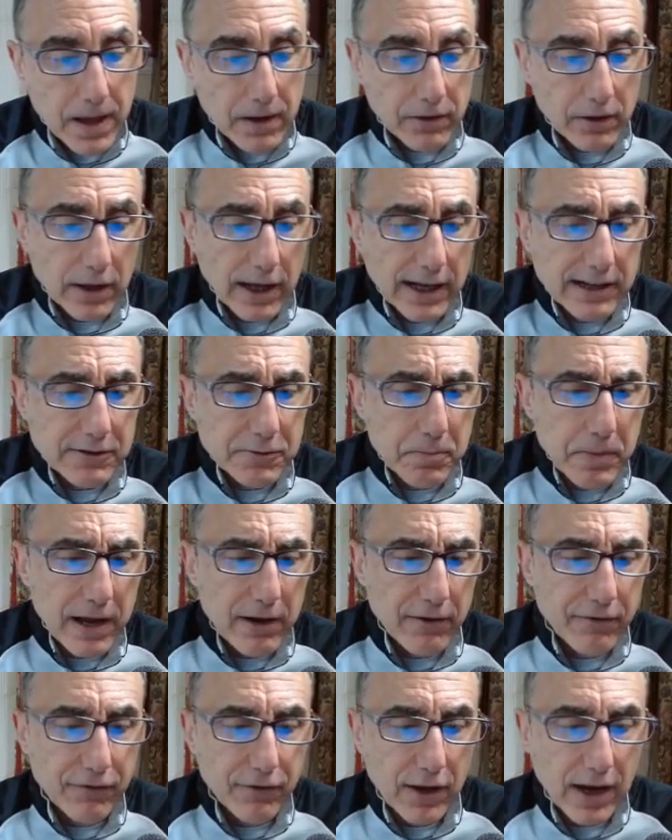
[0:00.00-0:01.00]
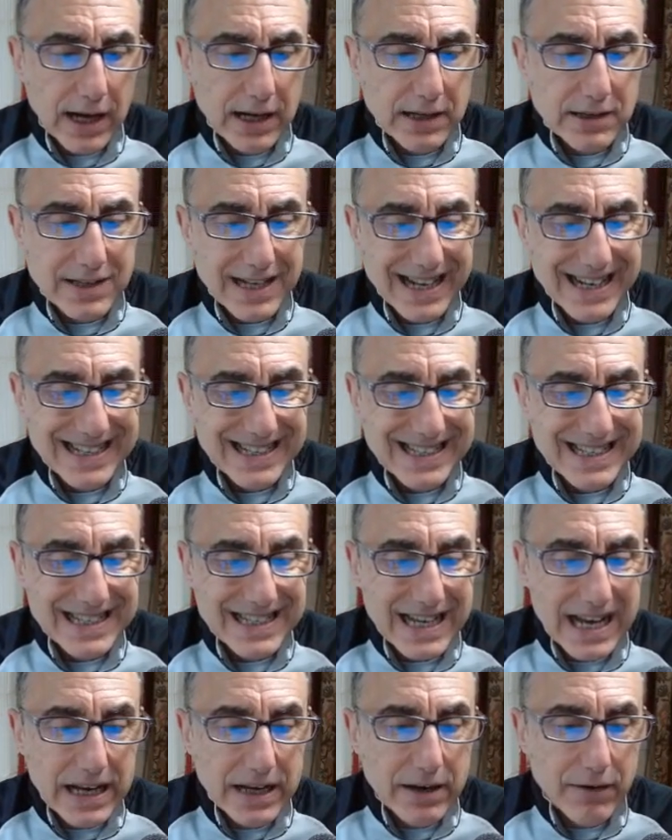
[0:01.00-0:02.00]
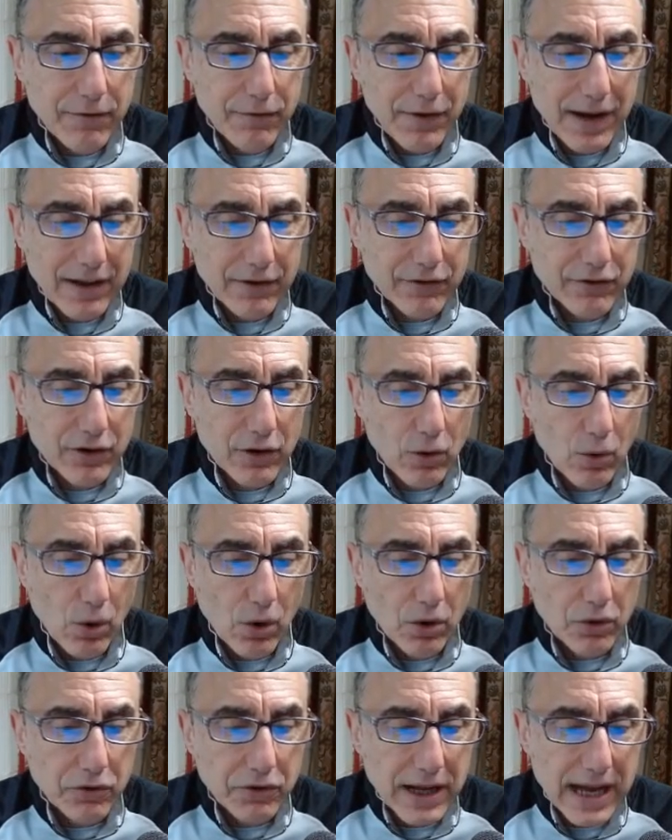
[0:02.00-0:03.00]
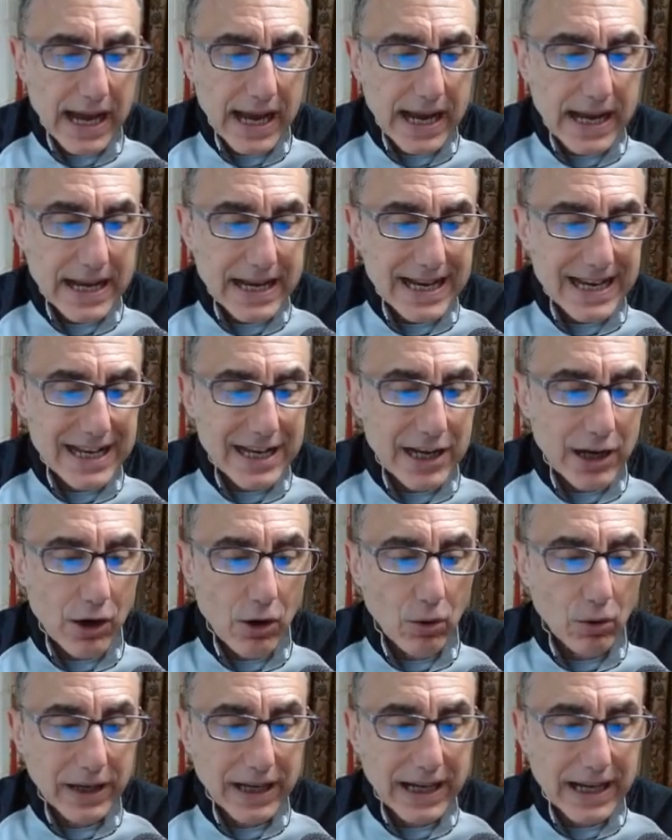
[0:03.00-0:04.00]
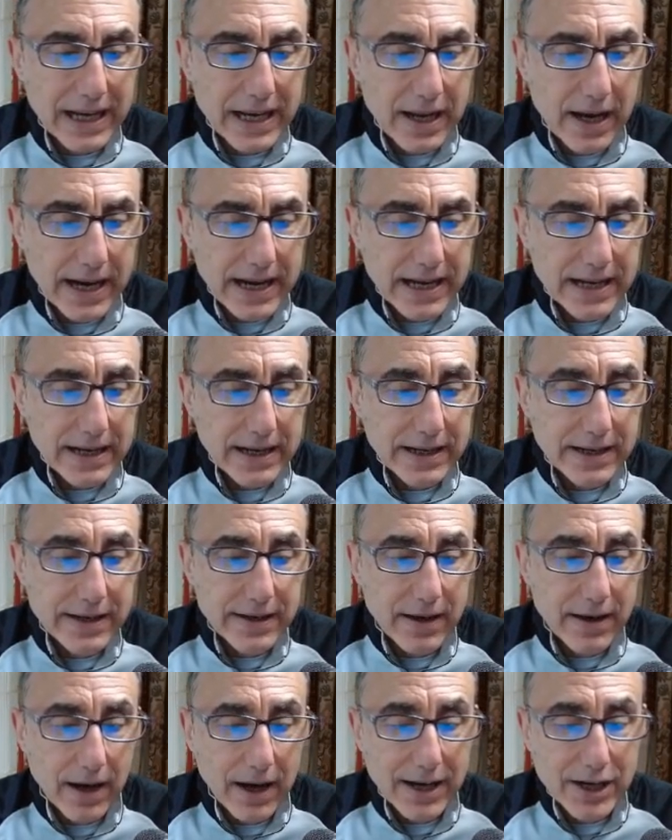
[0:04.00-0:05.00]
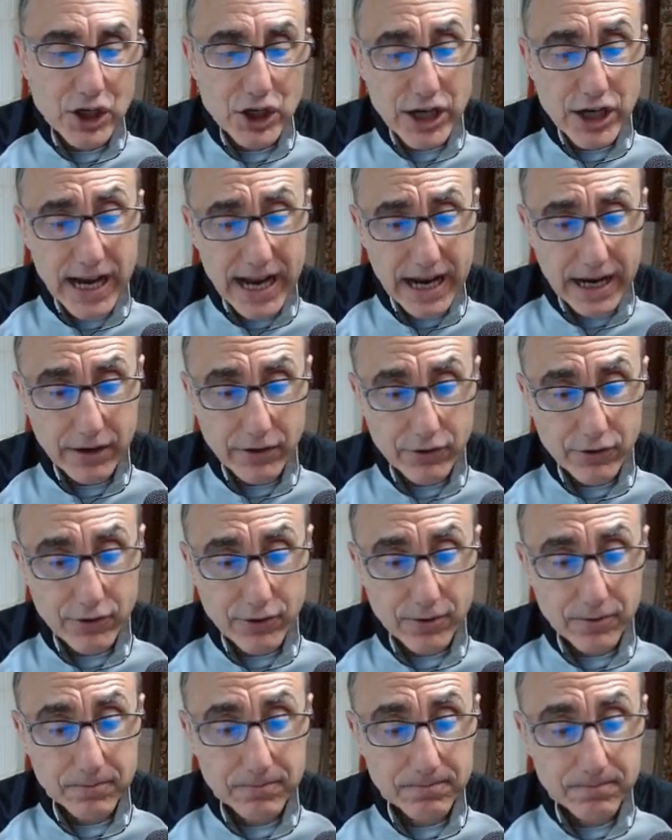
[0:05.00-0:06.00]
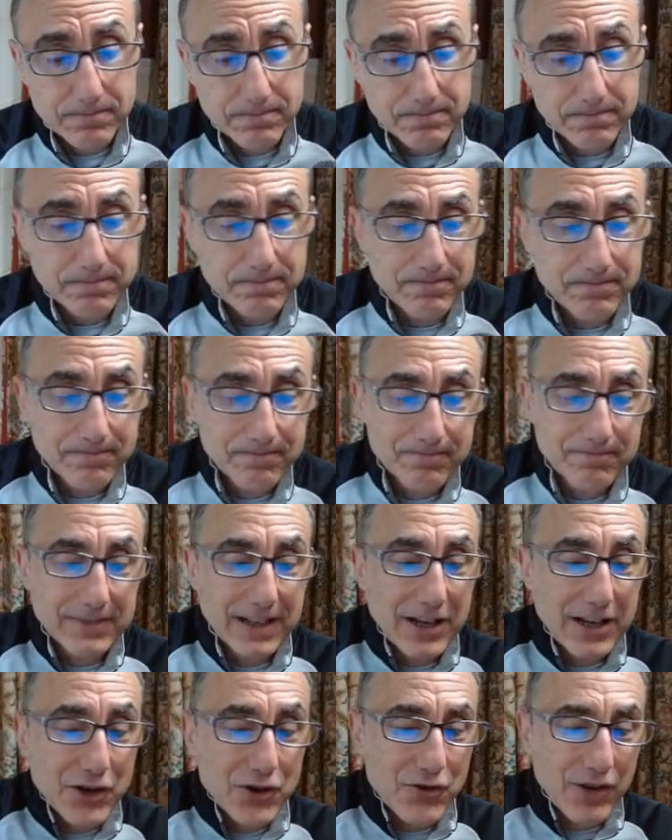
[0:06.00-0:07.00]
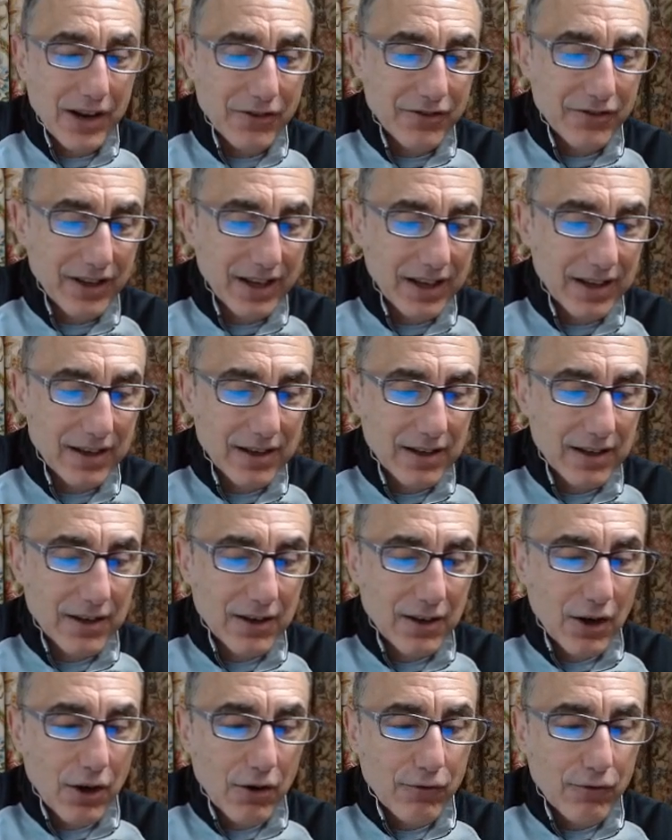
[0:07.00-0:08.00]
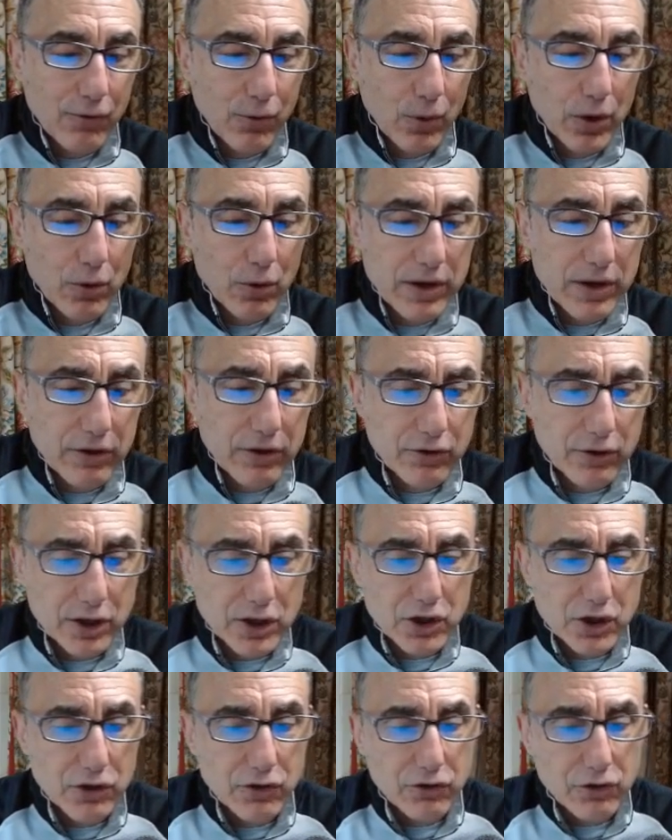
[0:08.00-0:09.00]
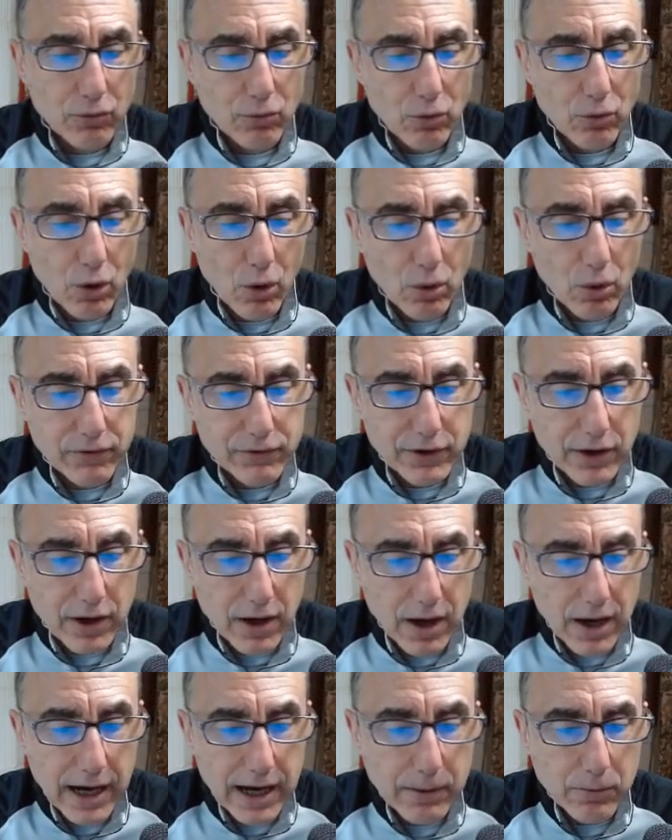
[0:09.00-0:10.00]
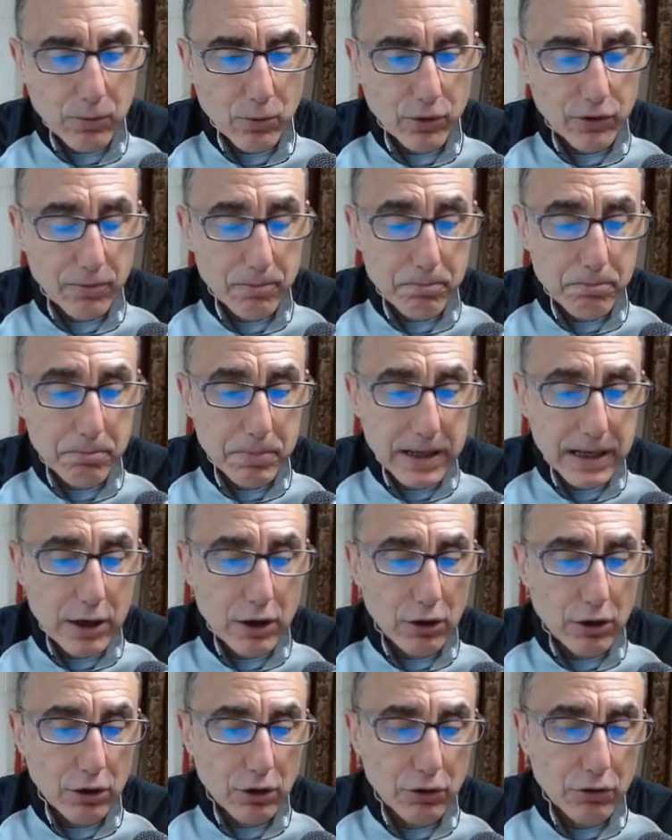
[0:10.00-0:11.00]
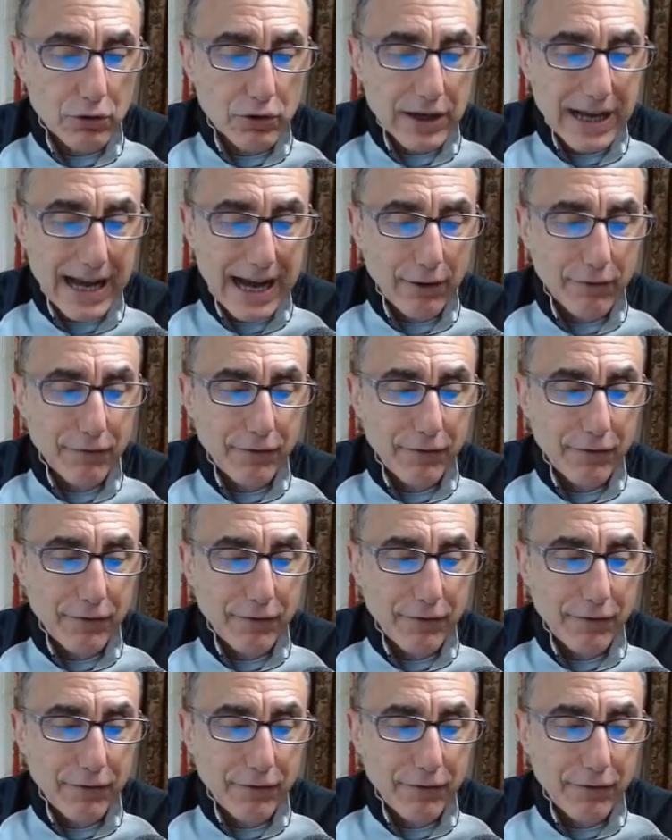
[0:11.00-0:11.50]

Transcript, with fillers: The lifespan of flies that instead fasted all day, eating only at night, did not change. Interesting. For the researchers, the role of time was a big clue to how